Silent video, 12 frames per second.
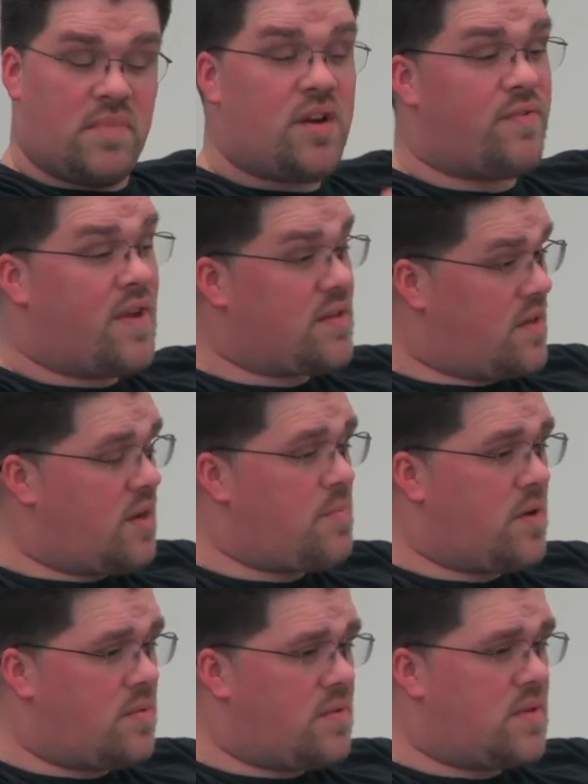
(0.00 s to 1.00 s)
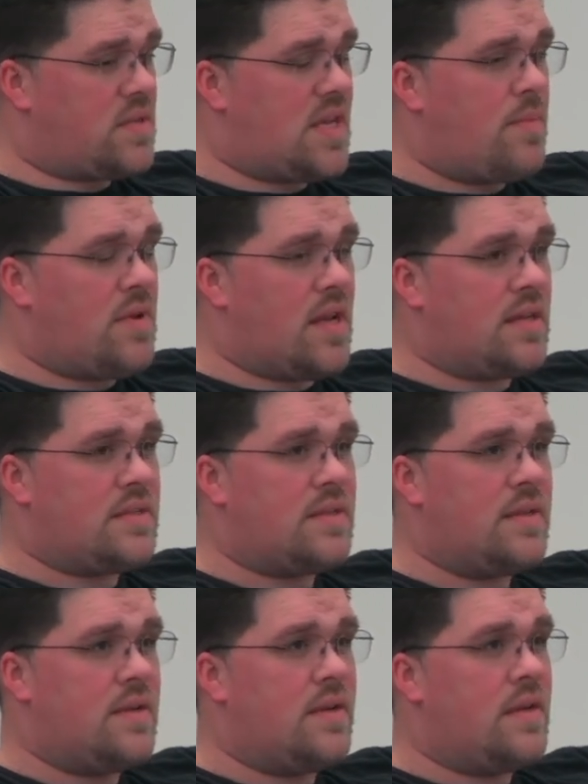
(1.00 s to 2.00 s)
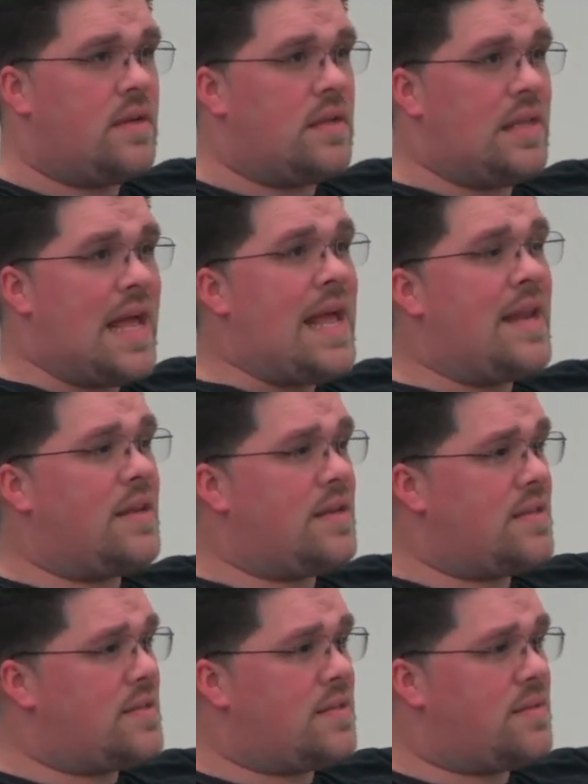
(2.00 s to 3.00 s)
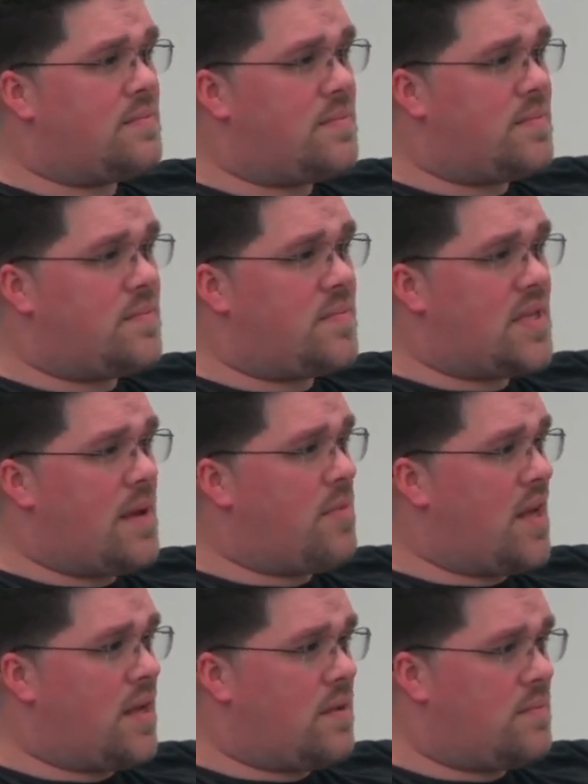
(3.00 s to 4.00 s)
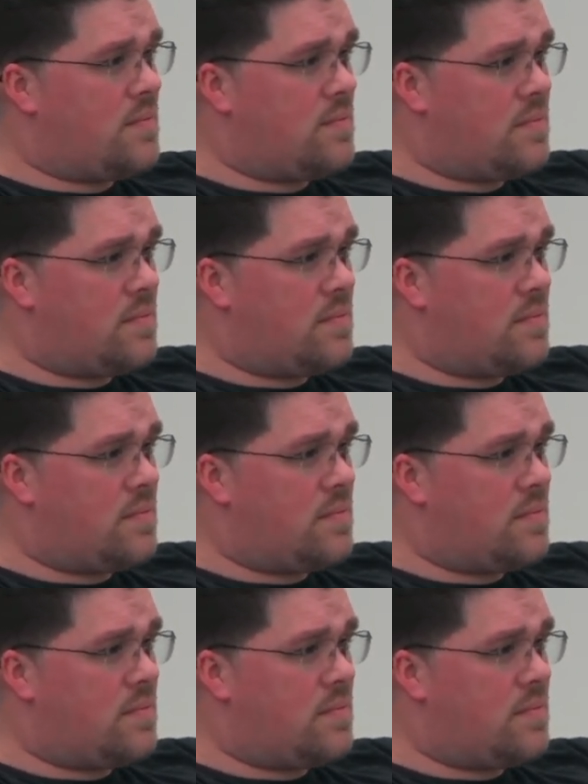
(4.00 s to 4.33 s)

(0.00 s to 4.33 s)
matter of fact, talking about salmon eggs, lan is a salmon egg.